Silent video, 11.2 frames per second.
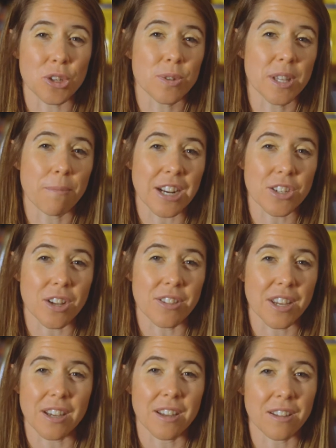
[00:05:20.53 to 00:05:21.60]
use the match
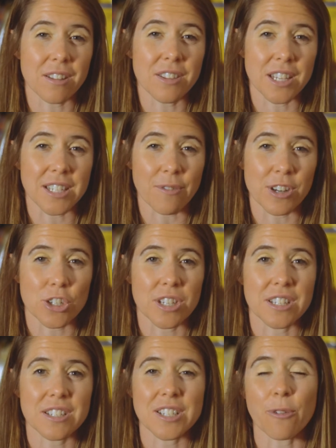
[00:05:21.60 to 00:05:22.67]
the the
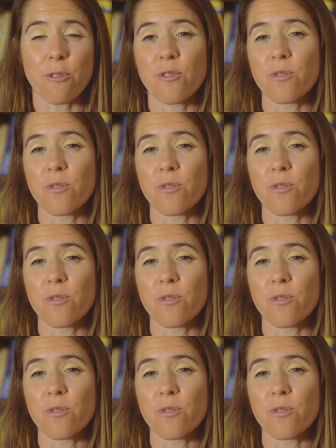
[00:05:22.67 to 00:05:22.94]
definition to